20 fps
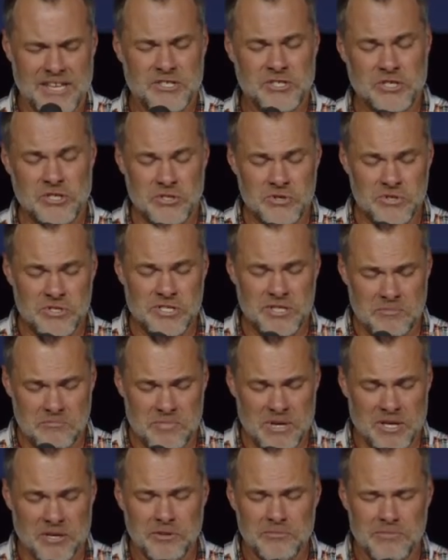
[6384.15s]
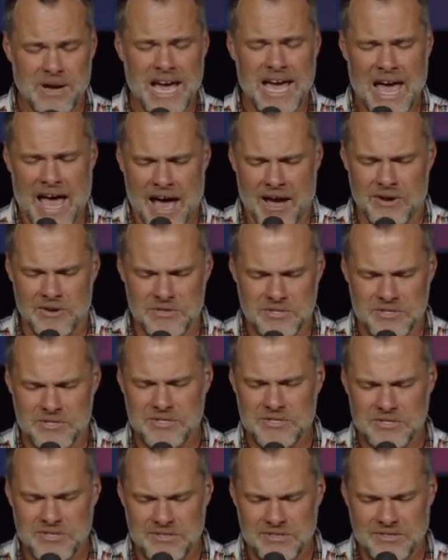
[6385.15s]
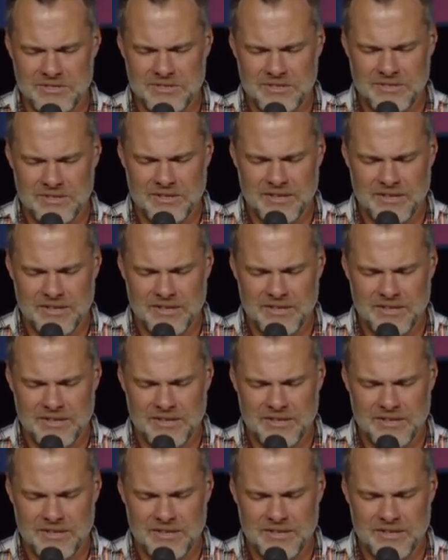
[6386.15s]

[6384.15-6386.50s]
I choose to build my house